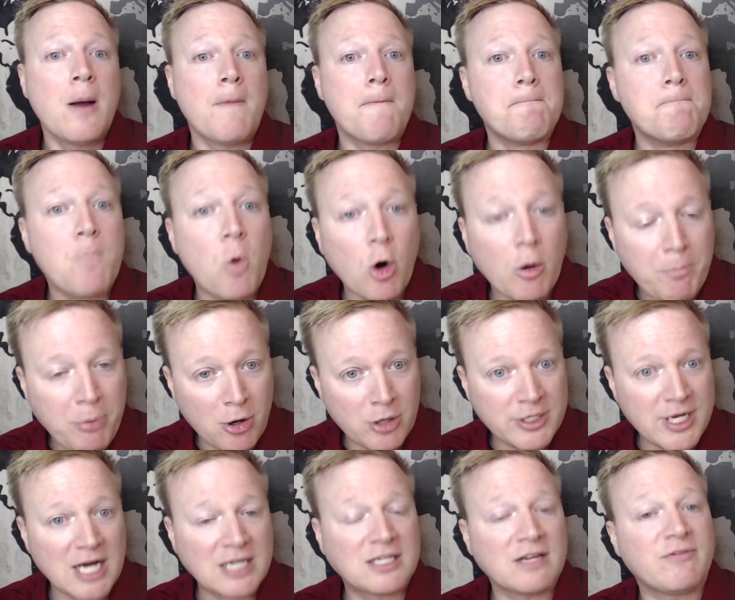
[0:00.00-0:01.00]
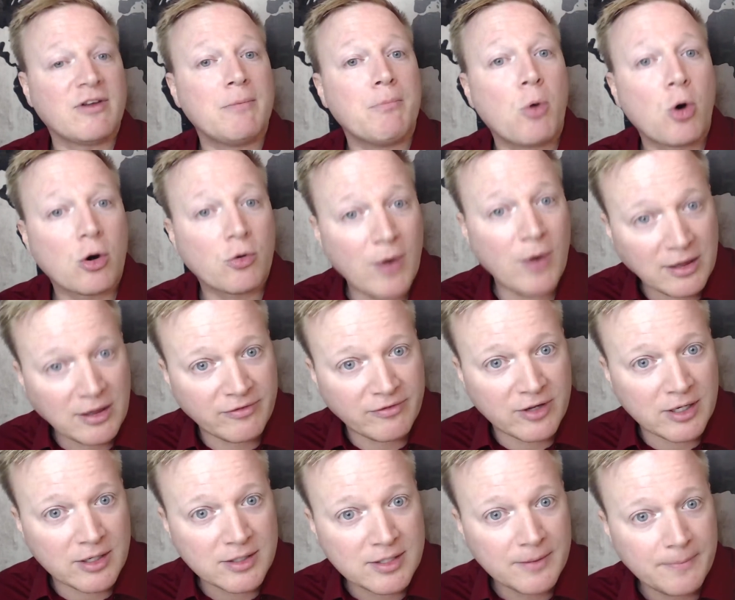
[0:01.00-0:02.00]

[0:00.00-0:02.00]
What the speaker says: more productive and more relevant,